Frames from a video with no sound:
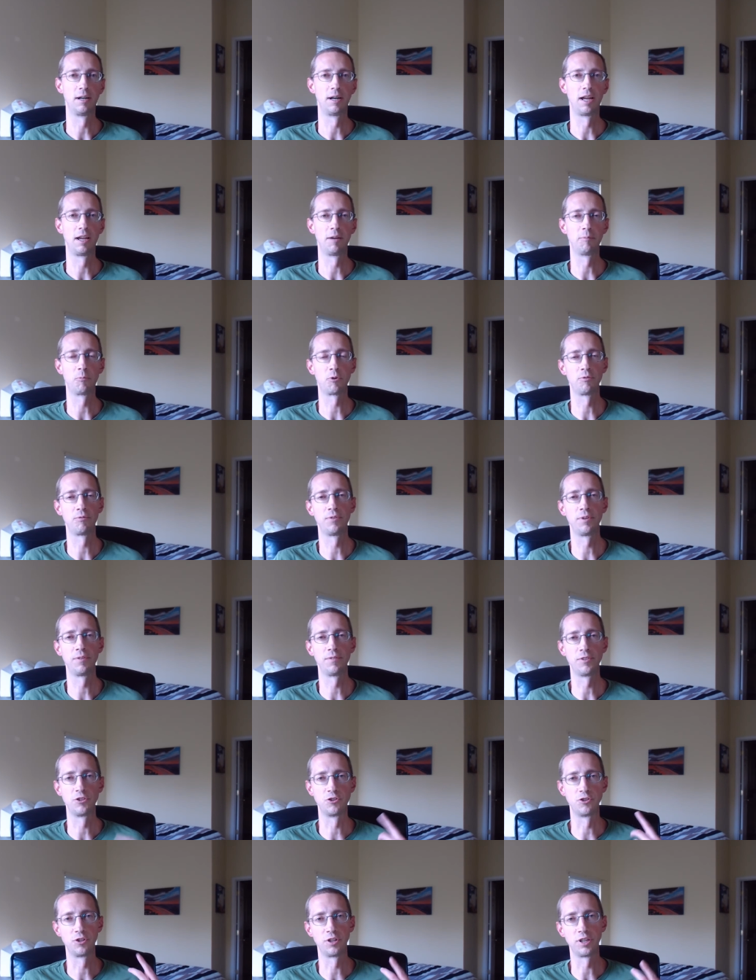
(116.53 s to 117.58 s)
have more
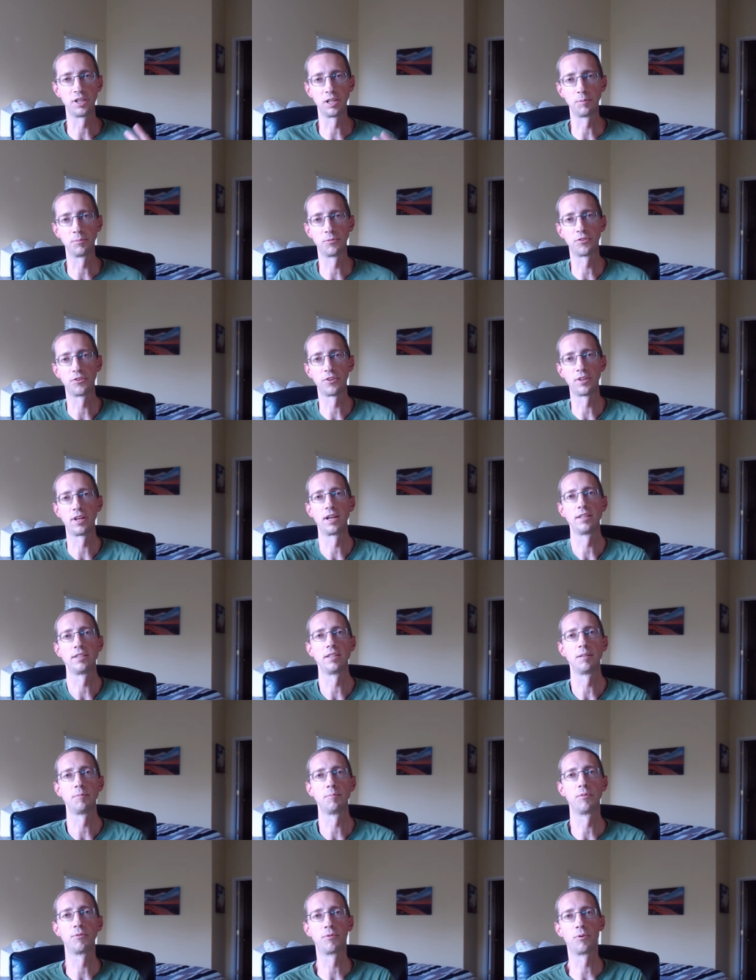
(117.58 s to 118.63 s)
vivid dreams than I
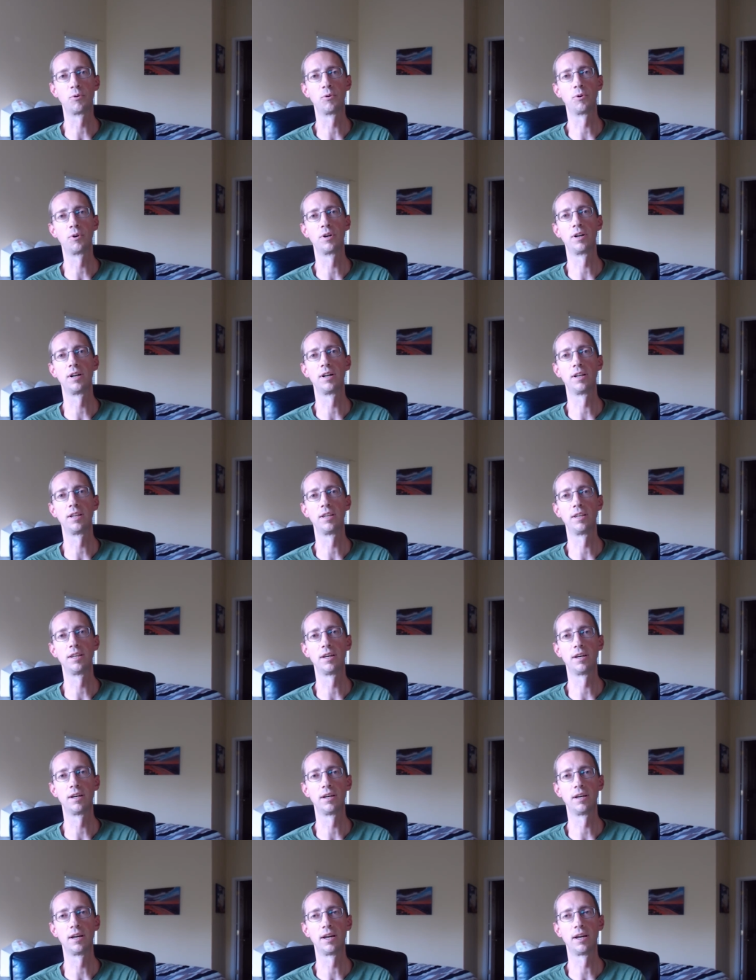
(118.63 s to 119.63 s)
did before, and uh,